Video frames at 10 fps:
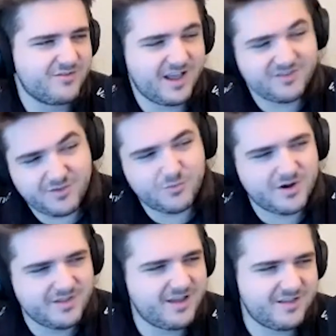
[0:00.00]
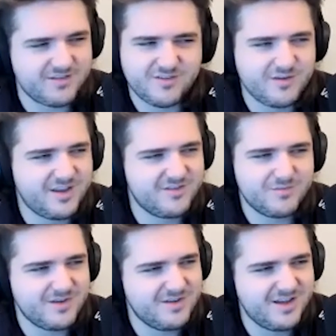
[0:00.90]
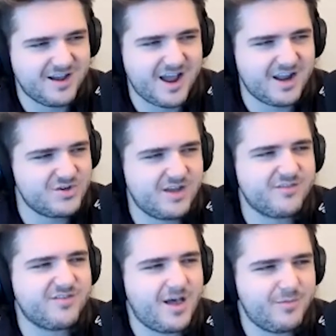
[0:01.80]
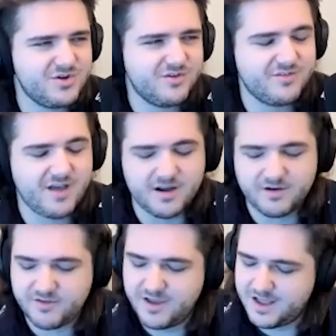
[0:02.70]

That's the one that that still gets me. I got to try the Sloppy Joe sliders.